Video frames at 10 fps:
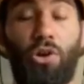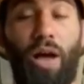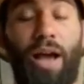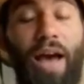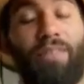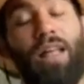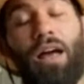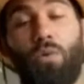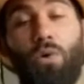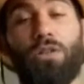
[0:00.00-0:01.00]
I have a lot
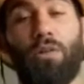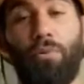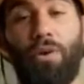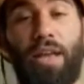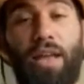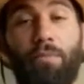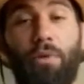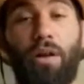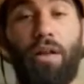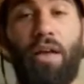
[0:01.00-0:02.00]
of work to put in,
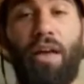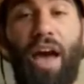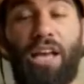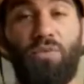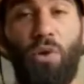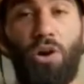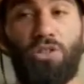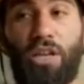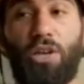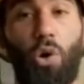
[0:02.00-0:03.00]
but as far as
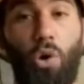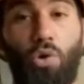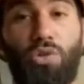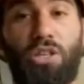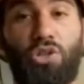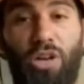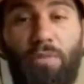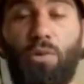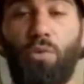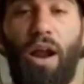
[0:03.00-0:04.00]
like goals and dreams
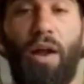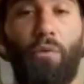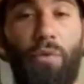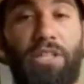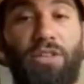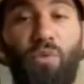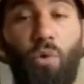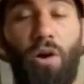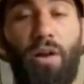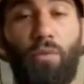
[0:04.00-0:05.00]
and what I reach
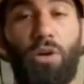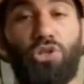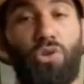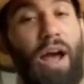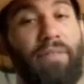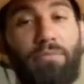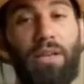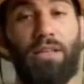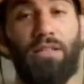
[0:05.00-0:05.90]
for and what drives me